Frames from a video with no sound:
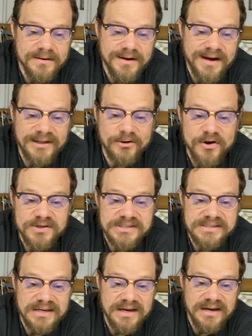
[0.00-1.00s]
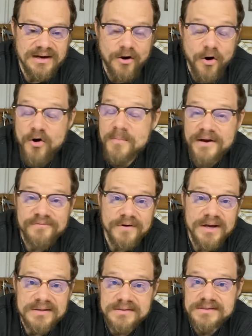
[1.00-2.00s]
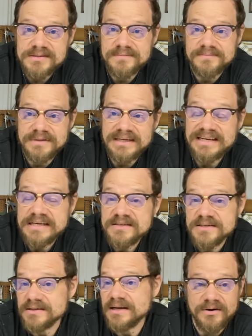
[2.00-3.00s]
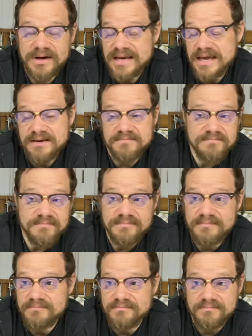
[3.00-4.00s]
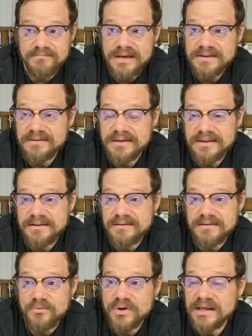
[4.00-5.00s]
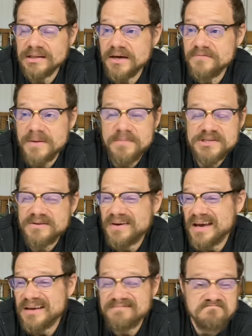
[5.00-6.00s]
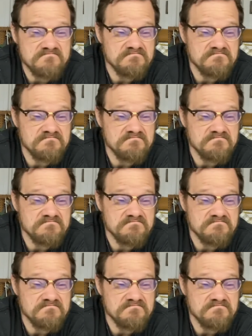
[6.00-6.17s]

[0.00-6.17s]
I lost all my friends in an instant. I had, when I left, I must have had,